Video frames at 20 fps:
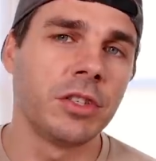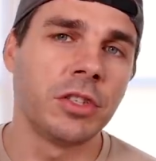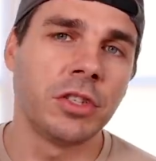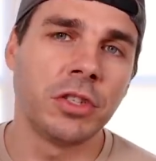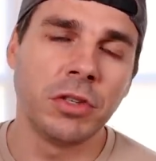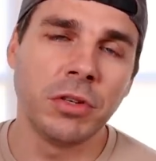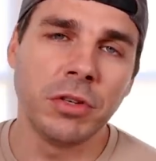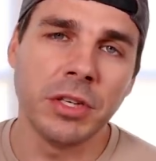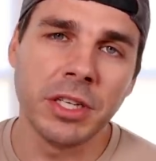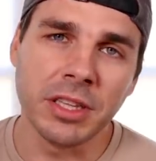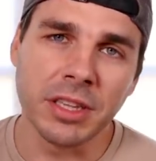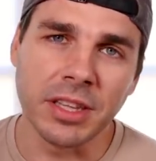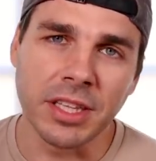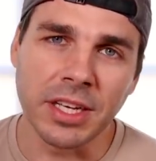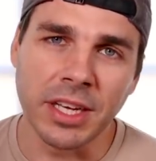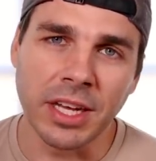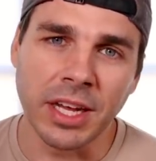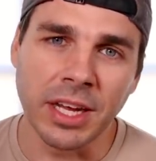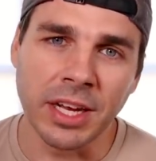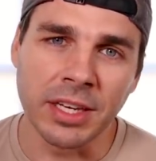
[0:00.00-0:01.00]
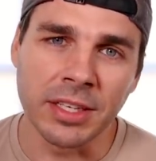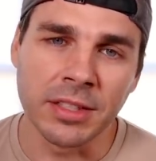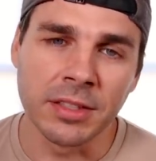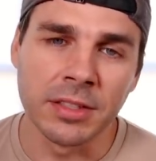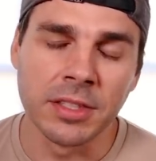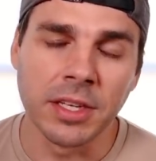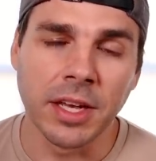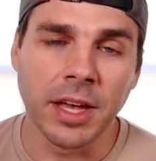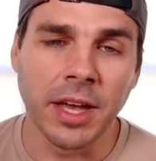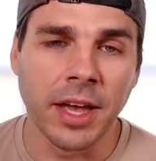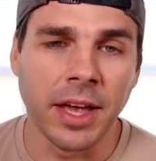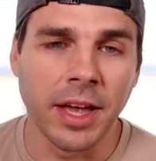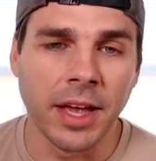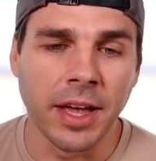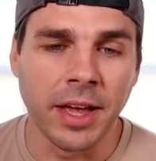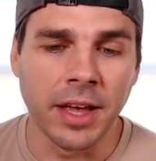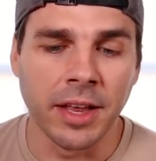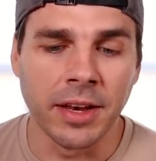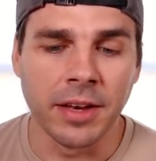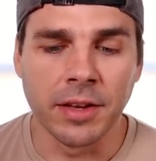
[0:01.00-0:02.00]
shooting things
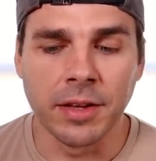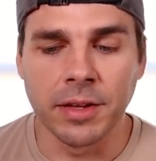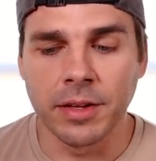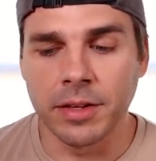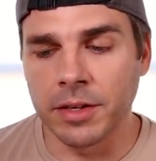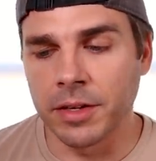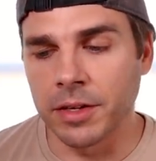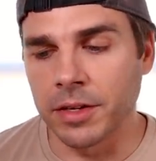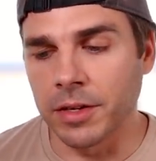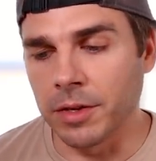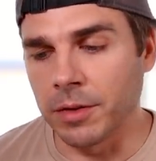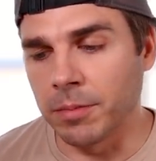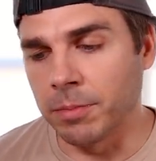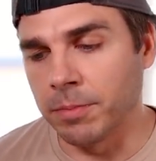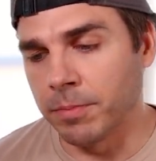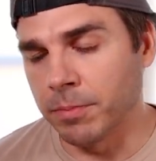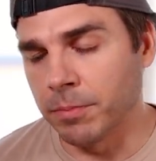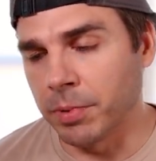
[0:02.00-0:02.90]
and you know